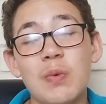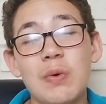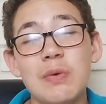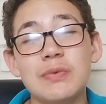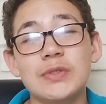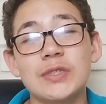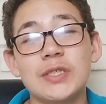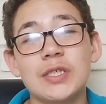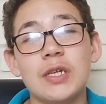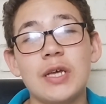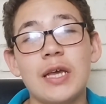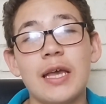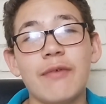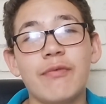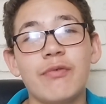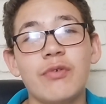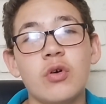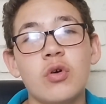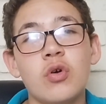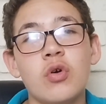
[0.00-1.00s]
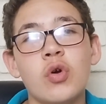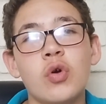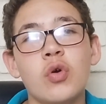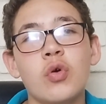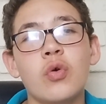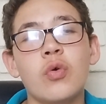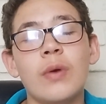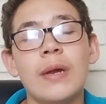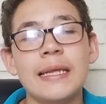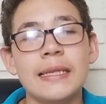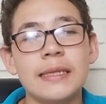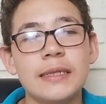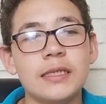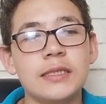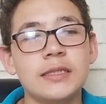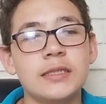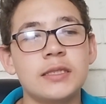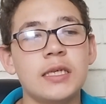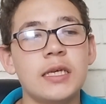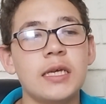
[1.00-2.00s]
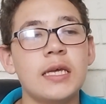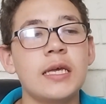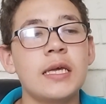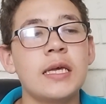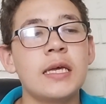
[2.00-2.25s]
Wolves have a horrendous